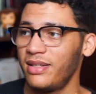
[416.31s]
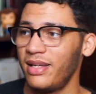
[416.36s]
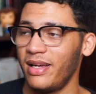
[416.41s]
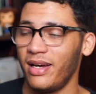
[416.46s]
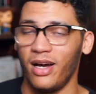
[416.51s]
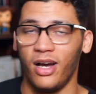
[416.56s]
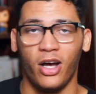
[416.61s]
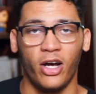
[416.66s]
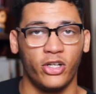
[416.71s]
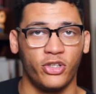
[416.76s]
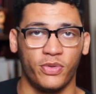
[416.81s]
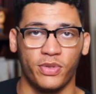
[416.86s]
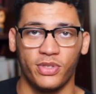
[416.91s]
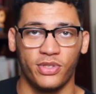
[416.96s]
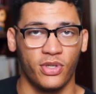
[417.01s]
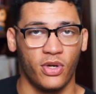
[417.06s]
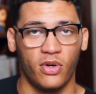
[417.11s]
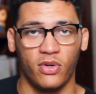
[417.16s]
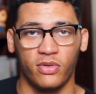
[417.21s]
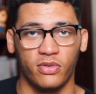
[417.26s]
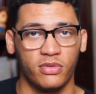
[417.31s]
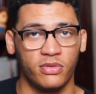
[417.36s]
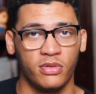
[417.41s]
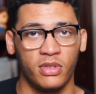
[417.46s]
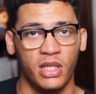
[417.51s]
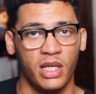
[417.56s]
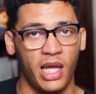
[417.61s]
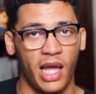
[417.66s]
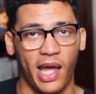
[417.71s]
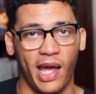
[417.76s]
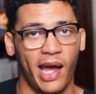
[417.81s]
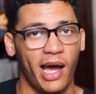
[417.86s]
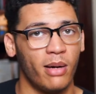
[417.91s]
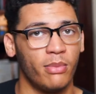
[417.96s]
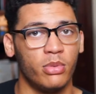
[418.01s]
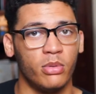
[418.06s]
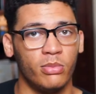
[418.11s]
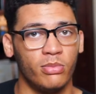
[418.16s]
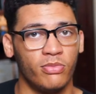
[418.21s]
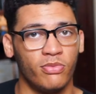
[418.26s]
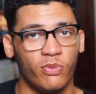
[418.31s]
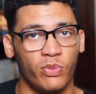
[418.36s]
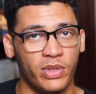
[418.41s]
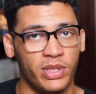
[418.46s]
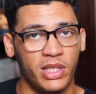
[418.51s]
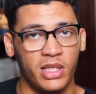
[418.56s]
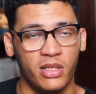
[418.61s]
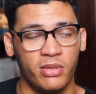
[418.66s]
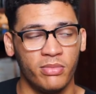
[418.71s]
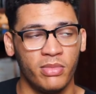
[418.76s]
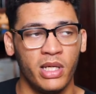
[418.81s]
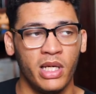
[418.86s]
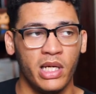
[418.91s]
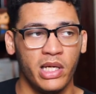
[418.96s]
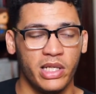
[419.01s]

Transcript: 100-song album with them.